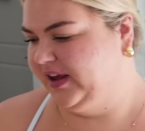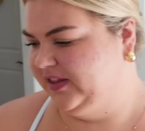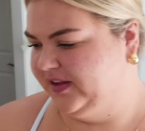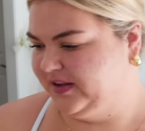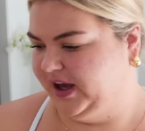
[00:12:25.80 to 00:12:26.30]
had
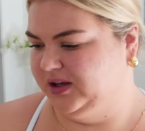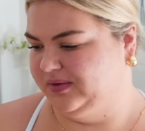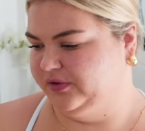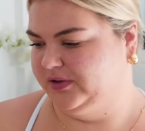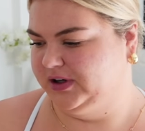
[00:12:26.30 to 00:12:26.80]
this kind
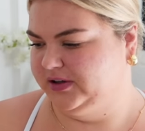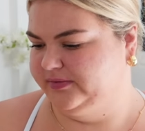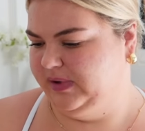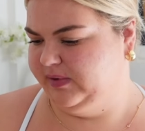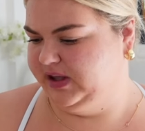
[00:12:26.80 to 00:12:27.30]
before.
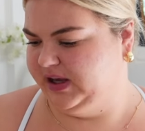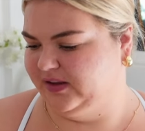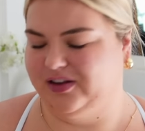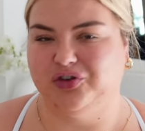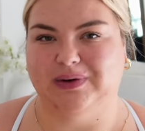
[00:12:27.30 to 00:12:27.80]
Maybe he has
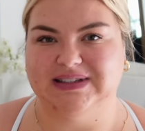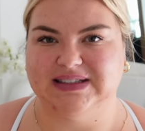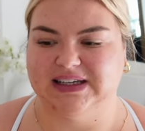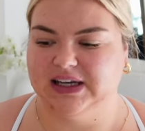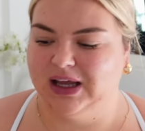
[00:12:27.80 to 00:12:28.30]
the
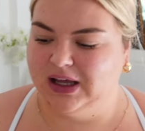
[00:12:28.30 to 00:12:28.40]
twisted.